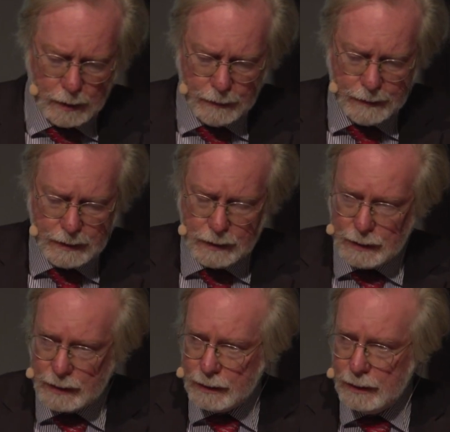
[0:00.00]

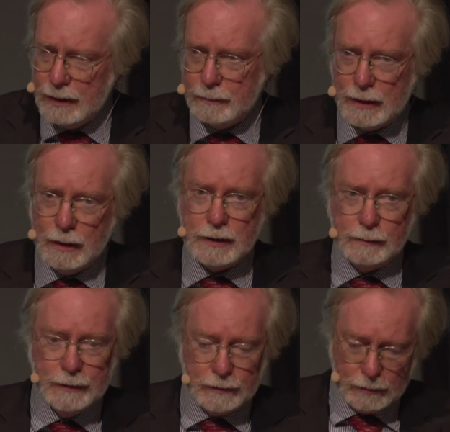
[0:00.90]
the, uh, and my
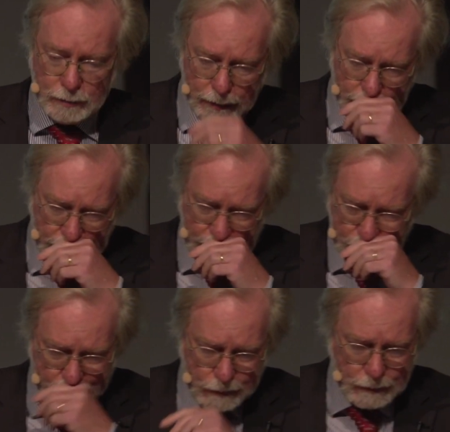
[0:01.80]
argument
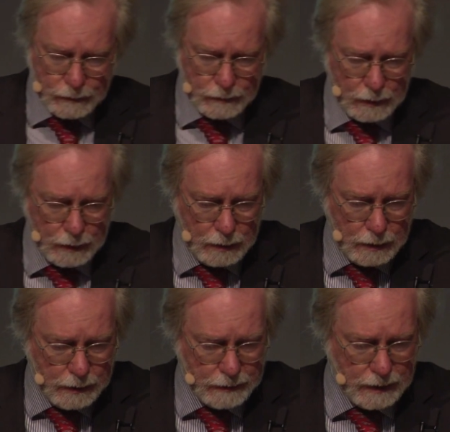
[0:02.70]
is that
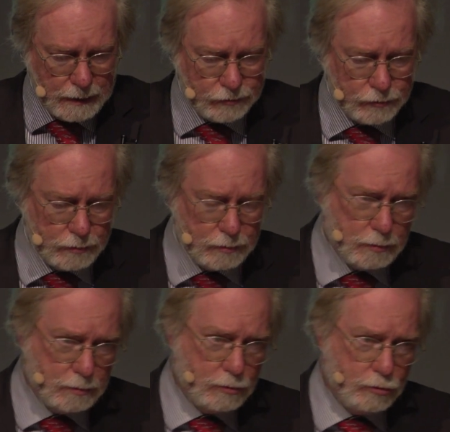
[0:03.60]
uh, in the last
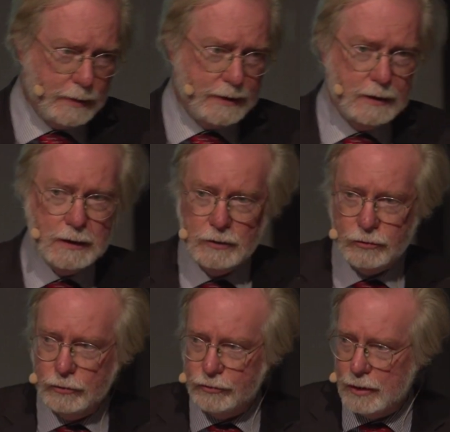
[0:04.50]
20 years
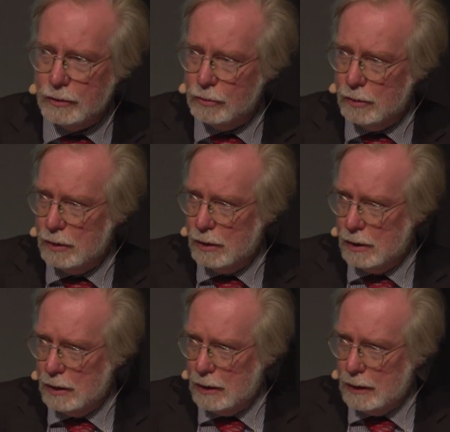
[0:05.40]
or so,
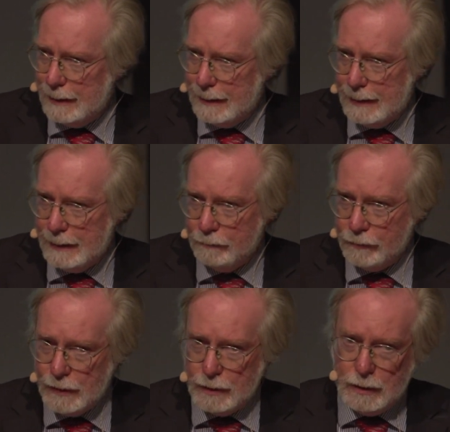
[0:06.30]
um,
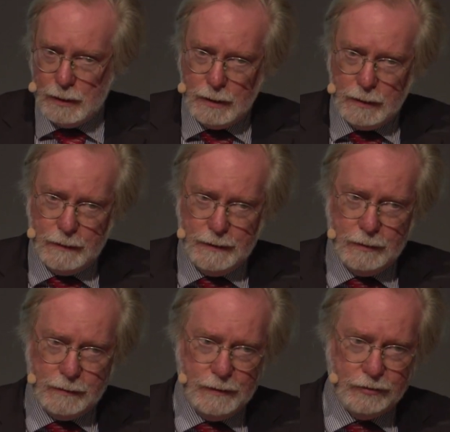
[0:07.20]
the, the,